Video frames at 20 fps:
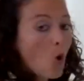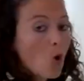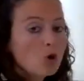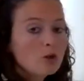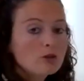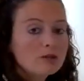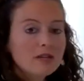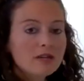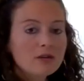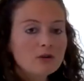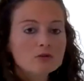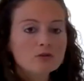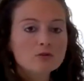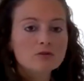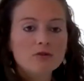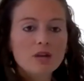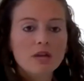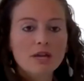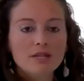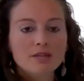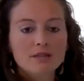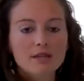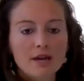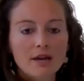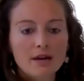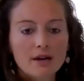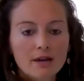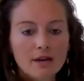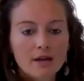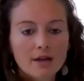all the
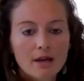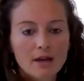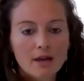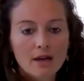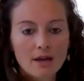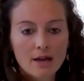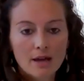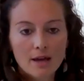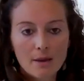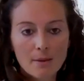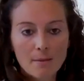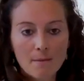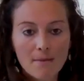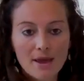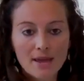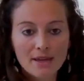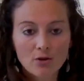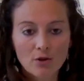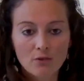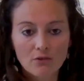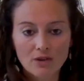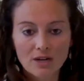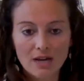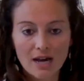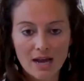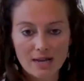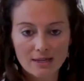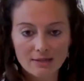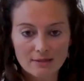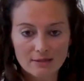container made of
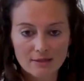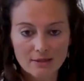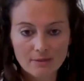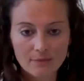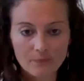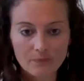glass,